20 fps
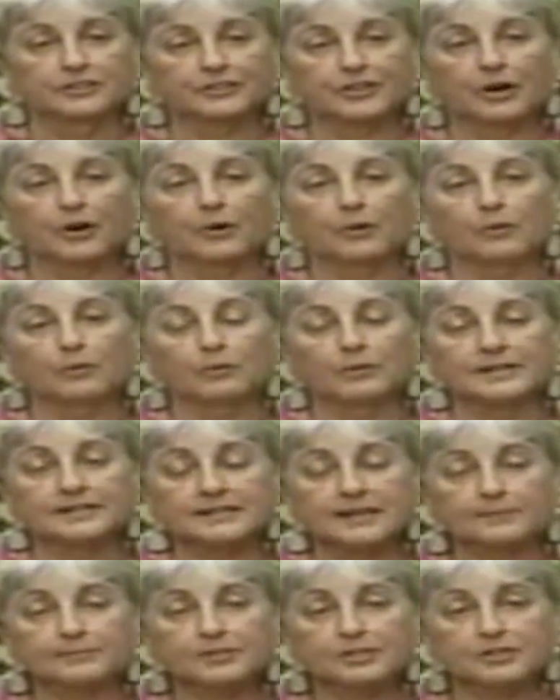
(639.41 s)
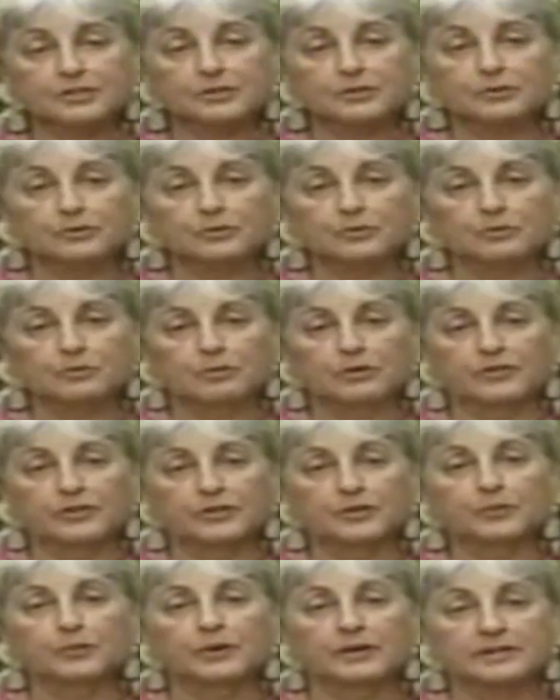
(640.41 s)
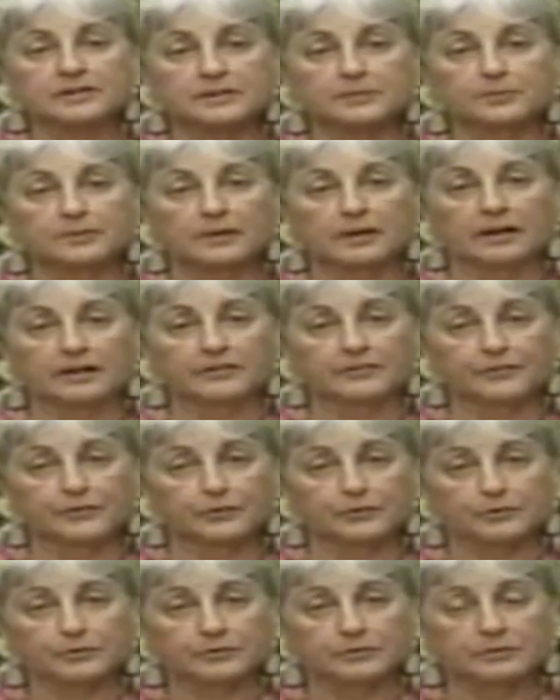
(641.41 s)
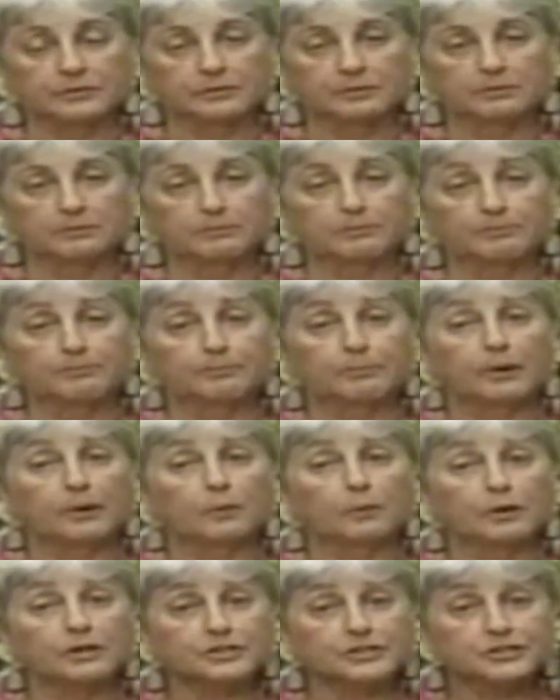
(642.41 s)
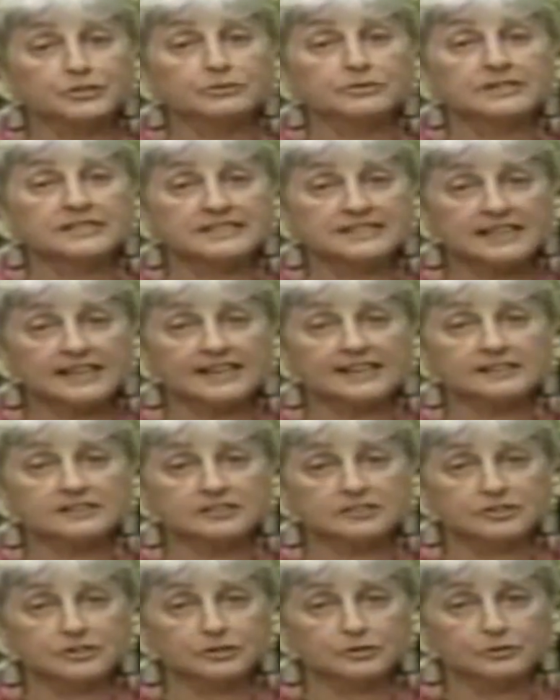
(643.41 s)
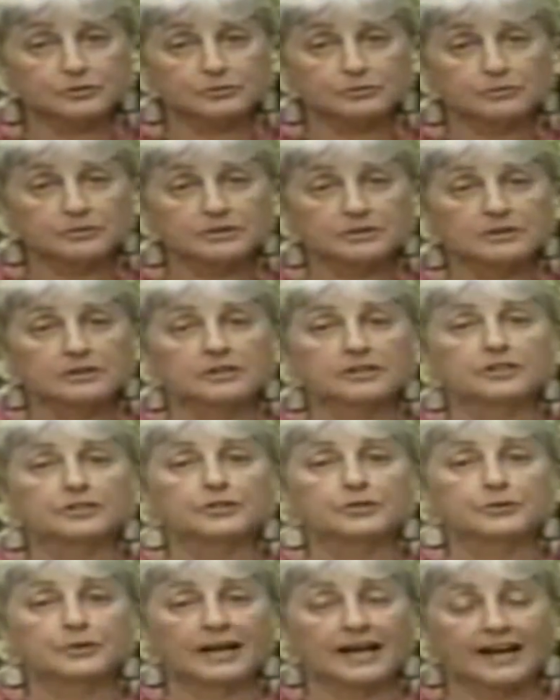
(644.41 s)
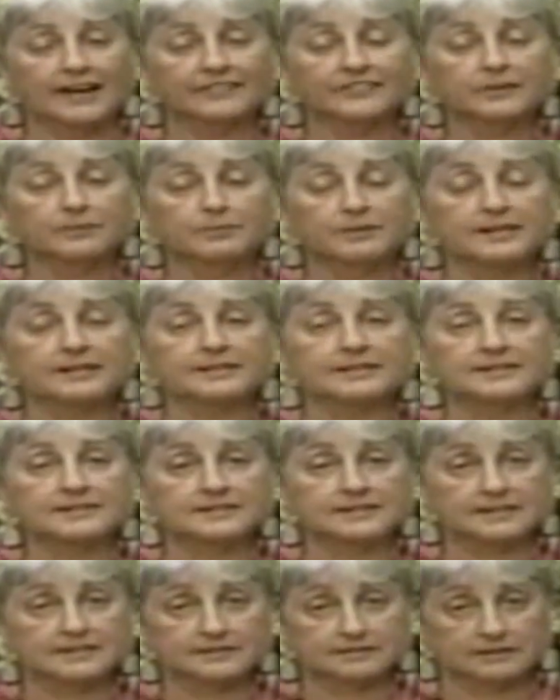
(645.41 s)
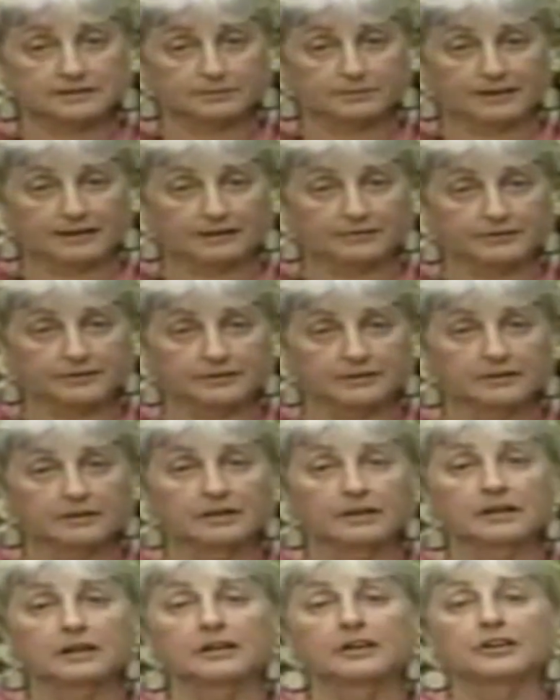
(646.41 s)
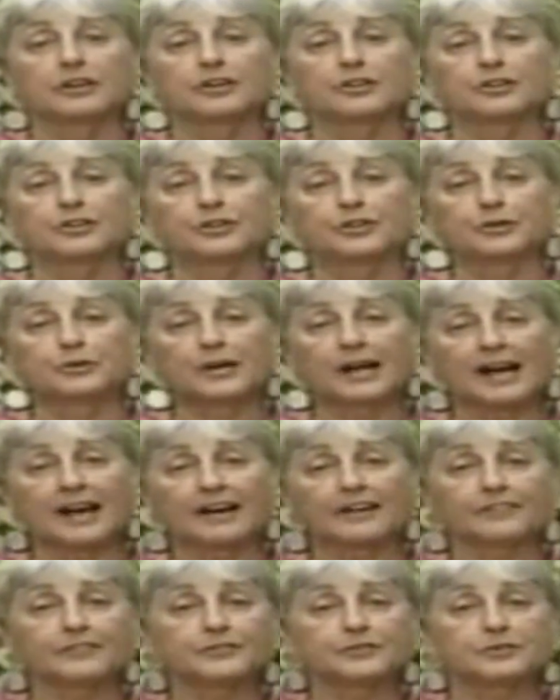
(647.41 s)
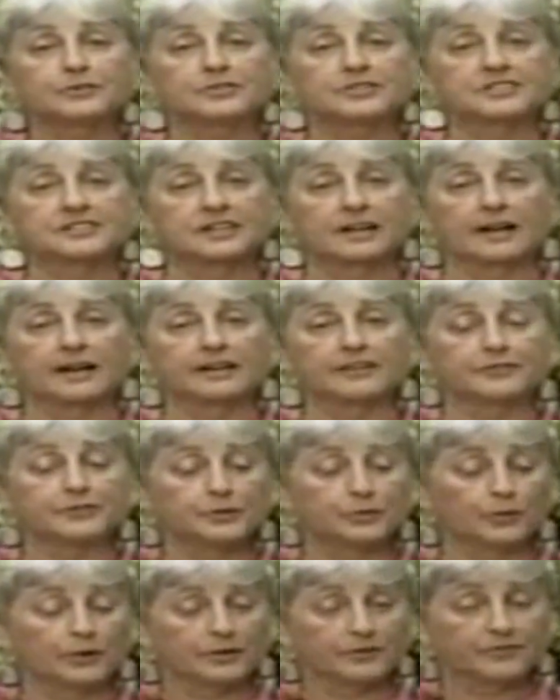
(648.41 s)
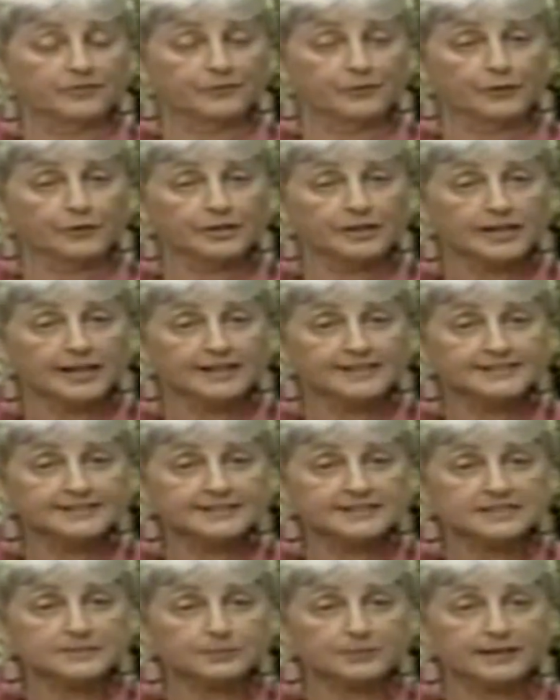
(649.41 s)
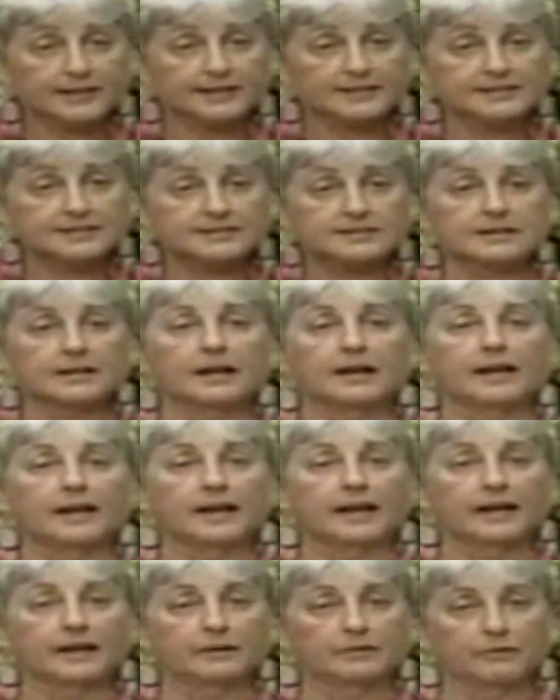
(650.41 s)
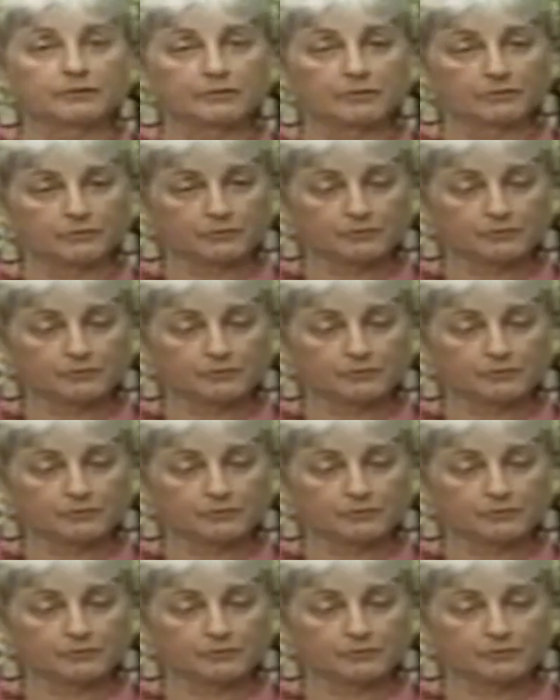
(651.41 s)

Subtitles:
So it's up to you whether you want to supply food. But what you decide to do, you have to be consistent about. You have to decide if you want to fertilize these plants at